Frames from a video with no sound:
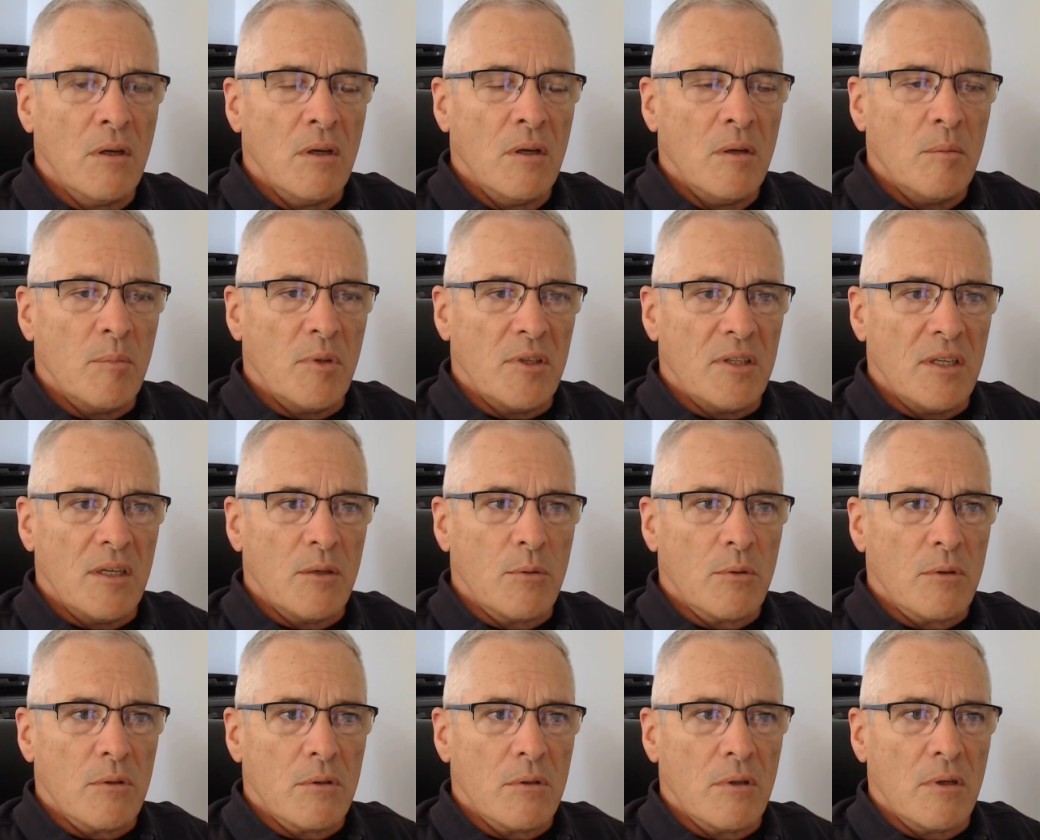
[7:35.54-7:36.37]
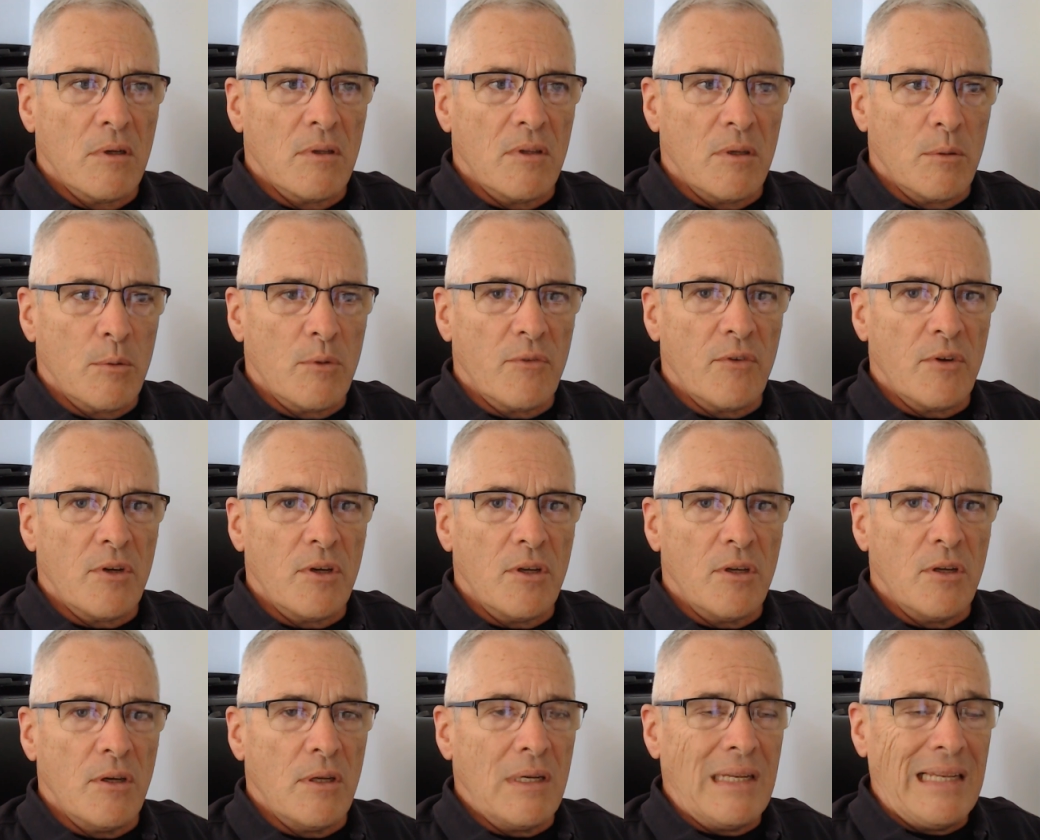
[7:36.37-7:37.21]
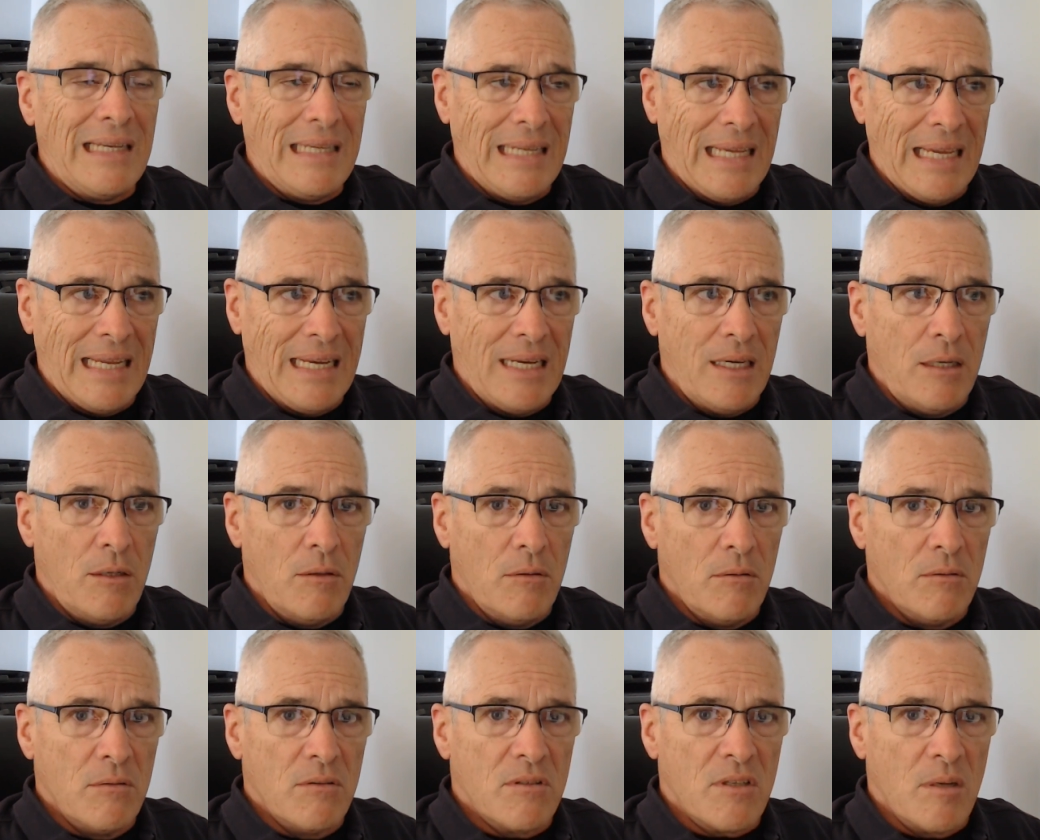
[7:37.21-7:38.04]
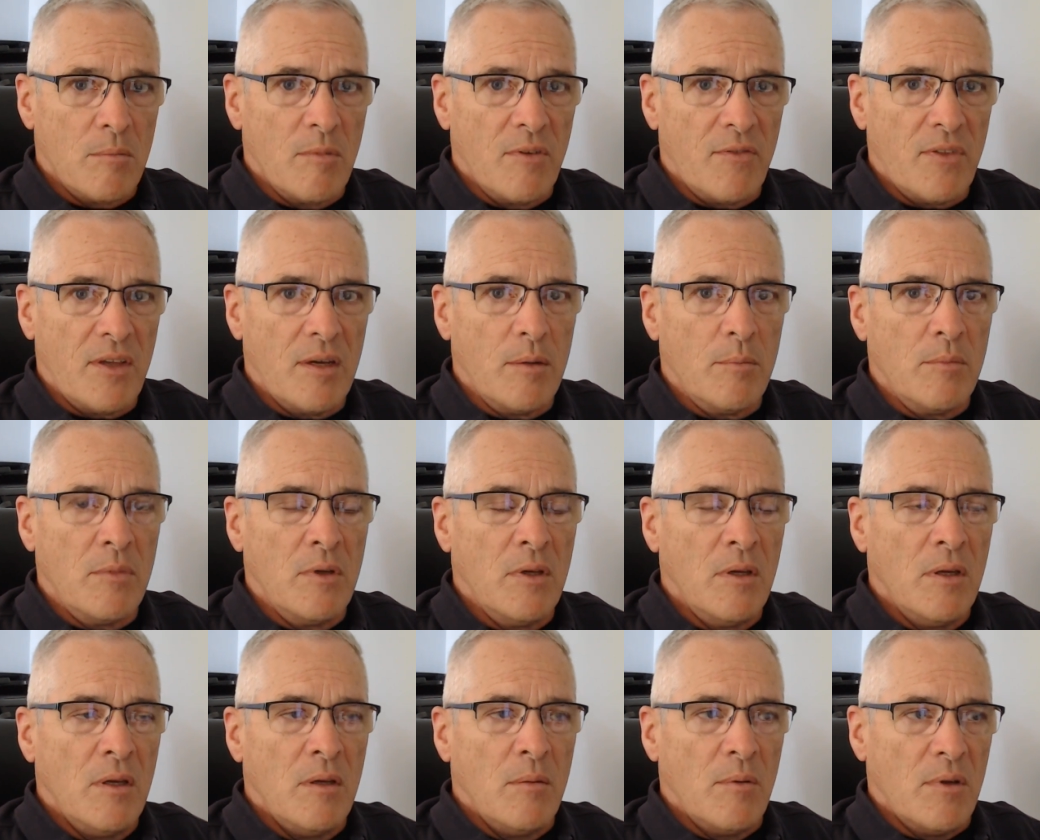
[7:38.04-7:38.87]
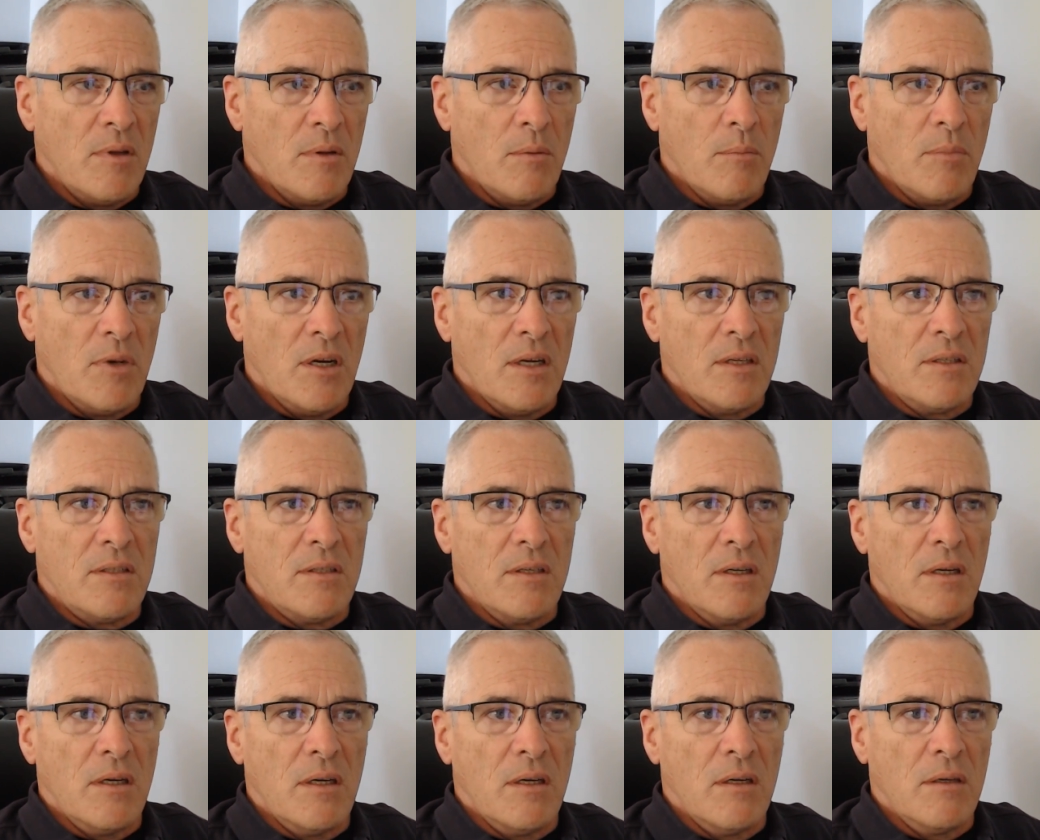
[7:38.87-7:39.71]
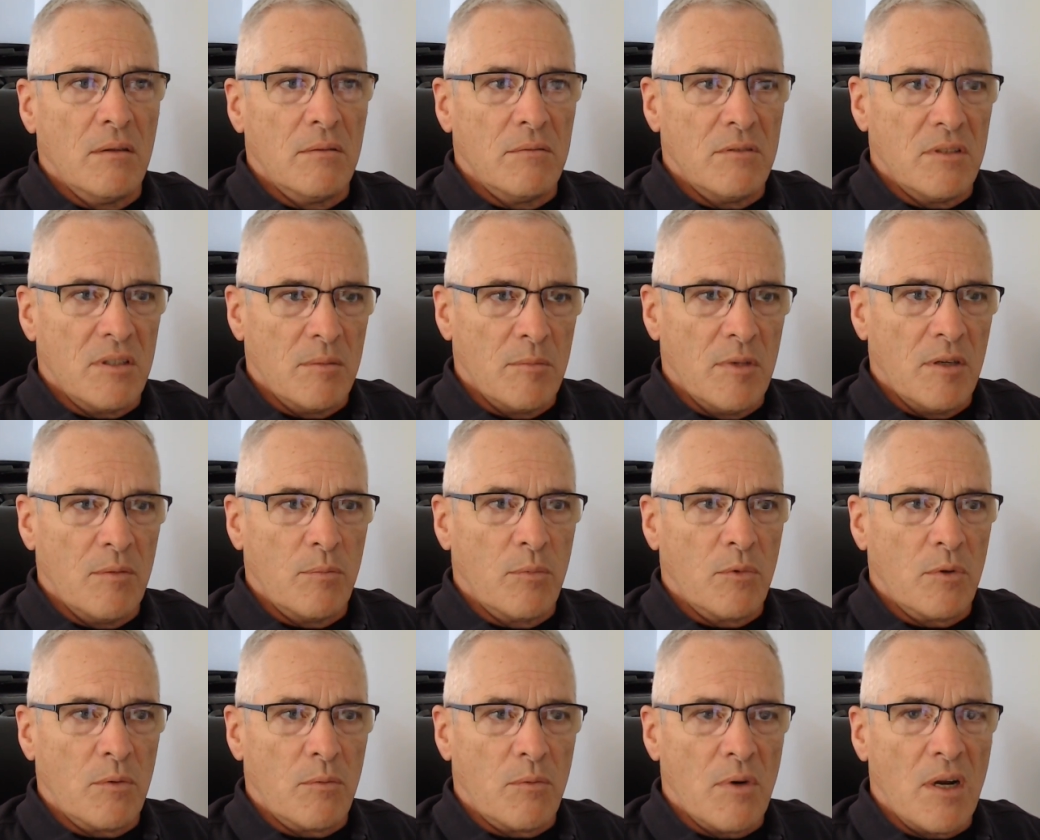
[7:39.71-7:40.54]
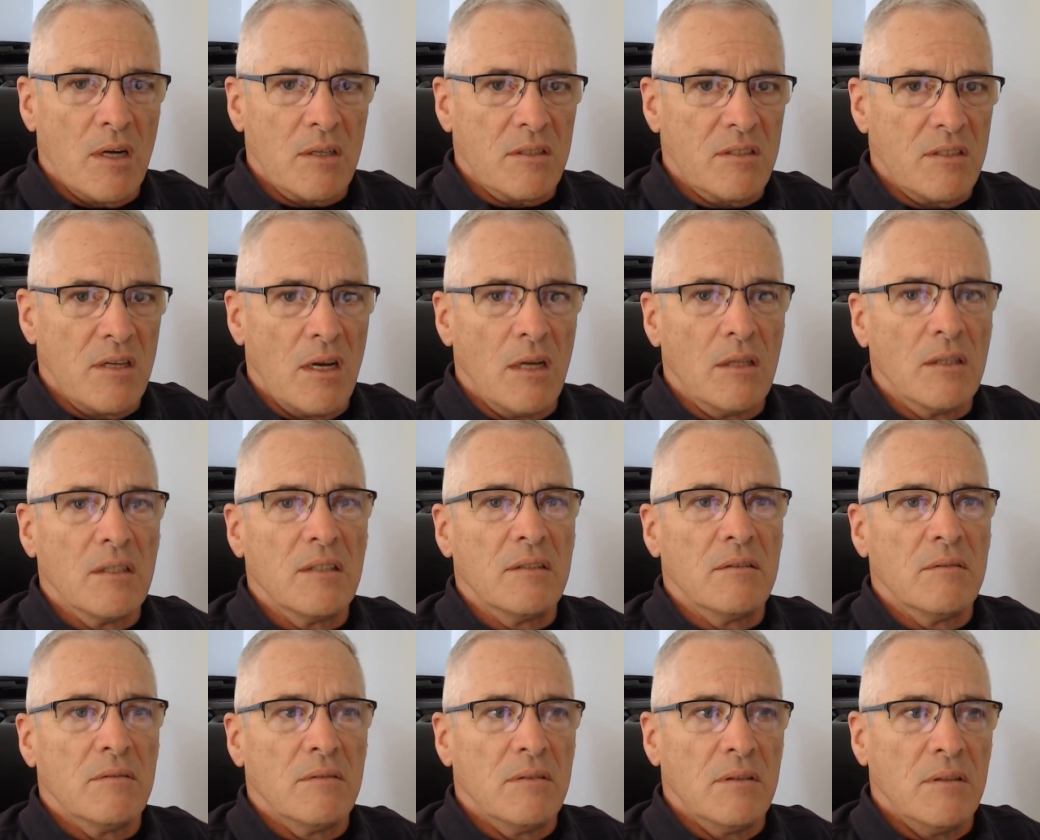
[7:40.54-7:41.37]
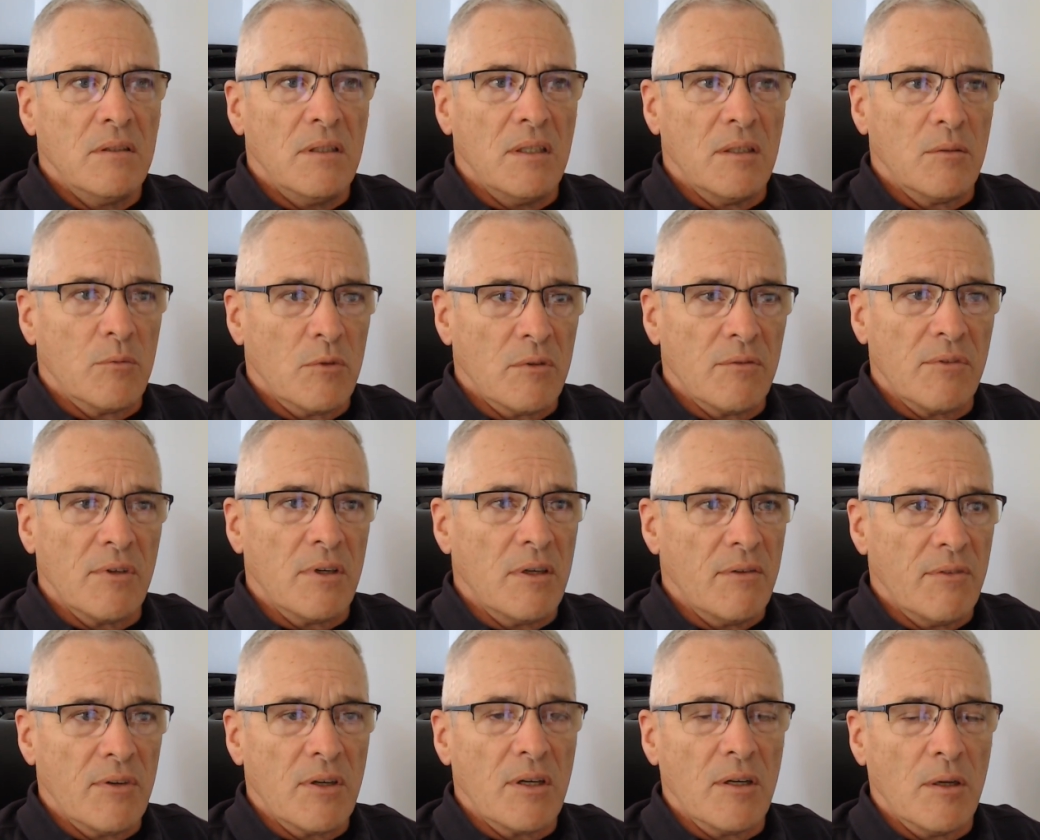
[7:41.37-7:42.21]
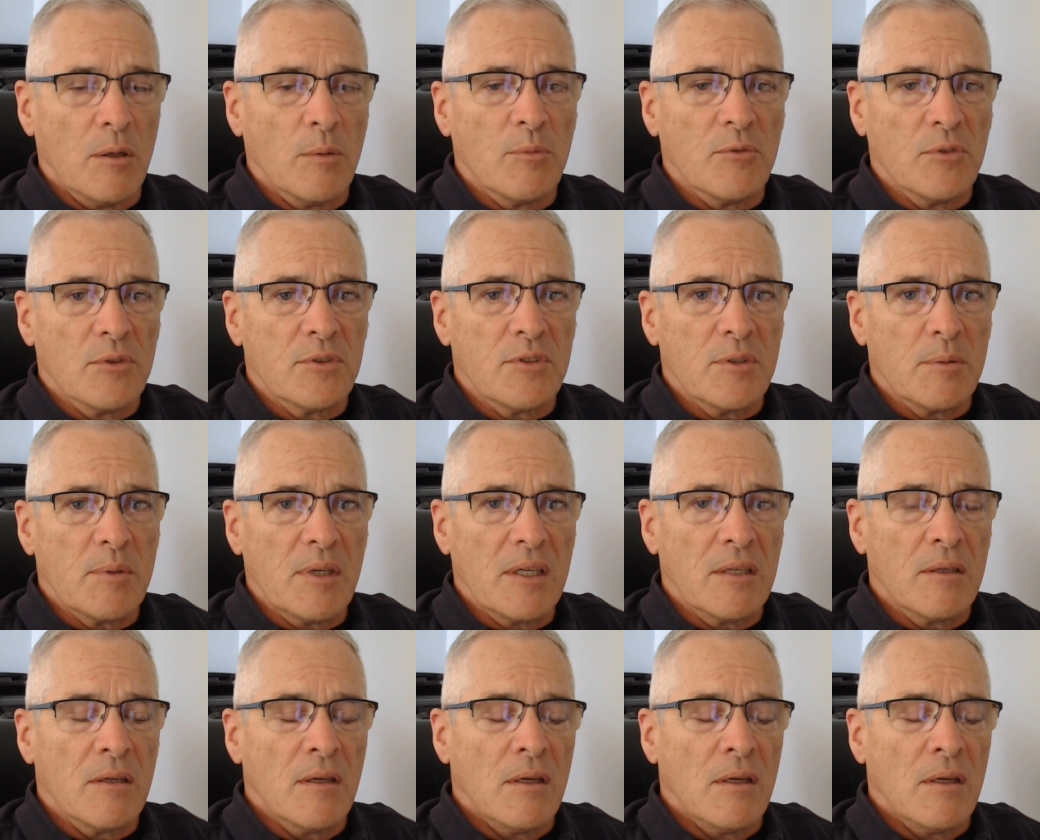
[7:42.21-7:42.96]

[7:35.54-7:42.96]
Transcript: But they were very good. Dated, some of them, but some of them were rock solid and were very, very helpful to me.